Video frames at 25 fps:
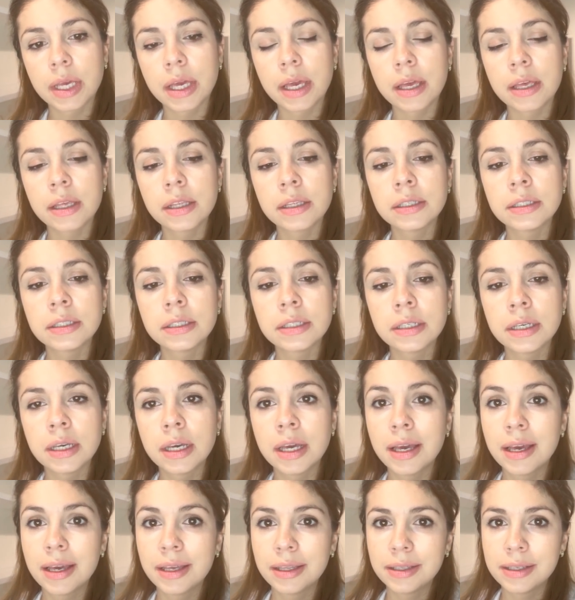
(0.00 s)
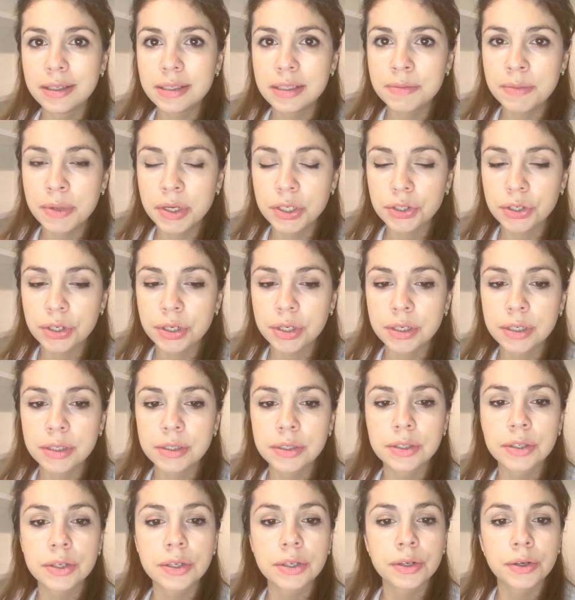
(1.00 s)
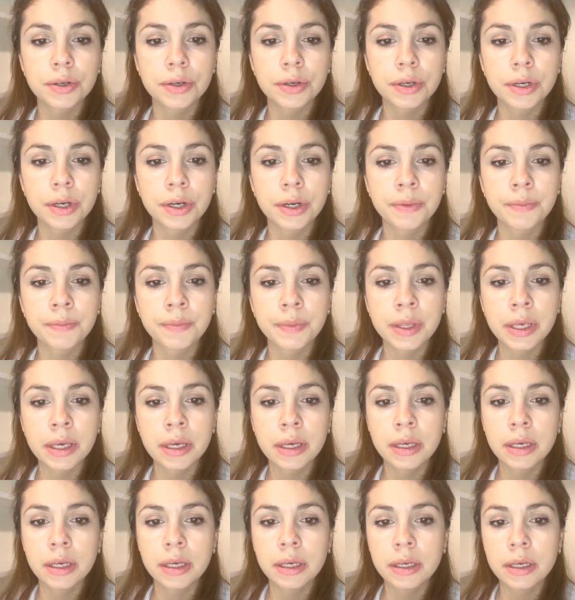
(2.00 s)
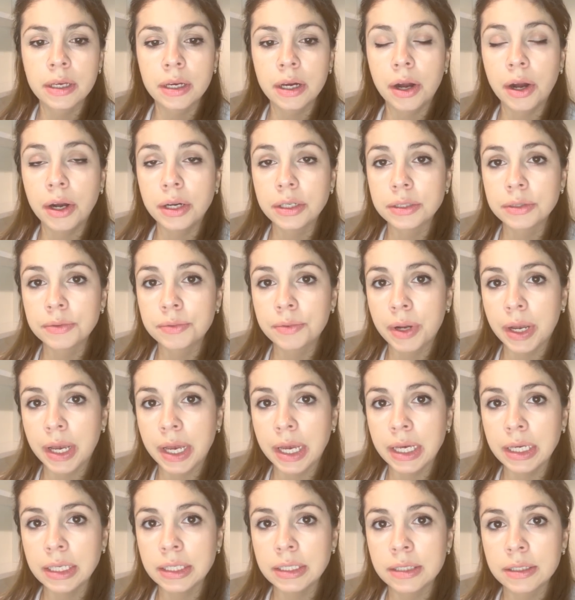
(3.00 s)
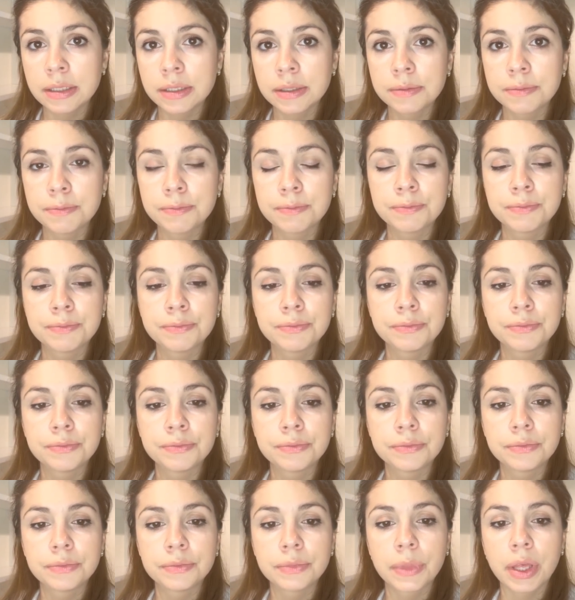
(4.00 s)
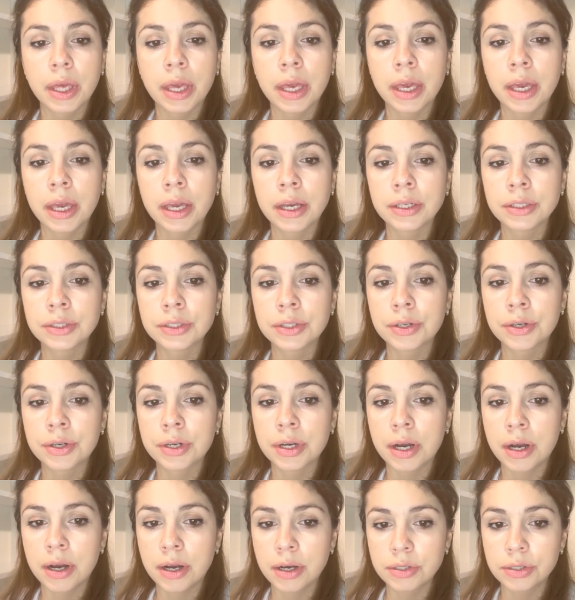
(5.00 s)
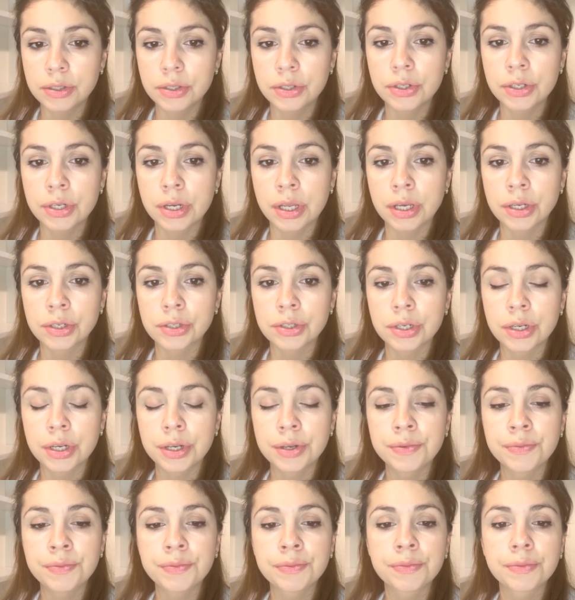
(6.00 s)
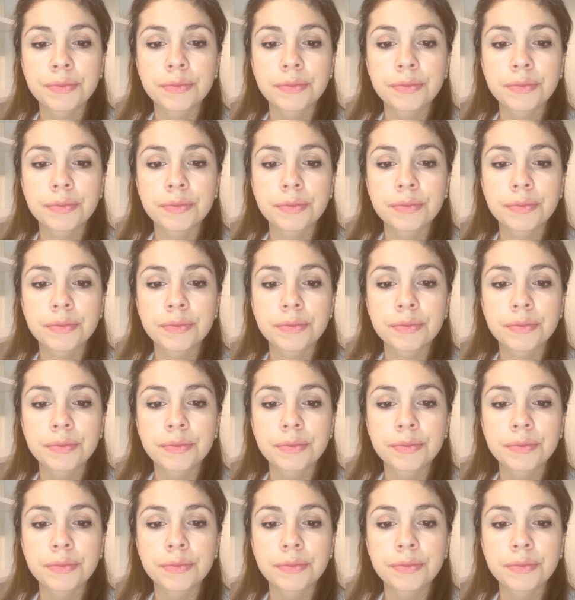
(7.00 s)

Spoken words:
And this measures your heart rate and your oxygenation.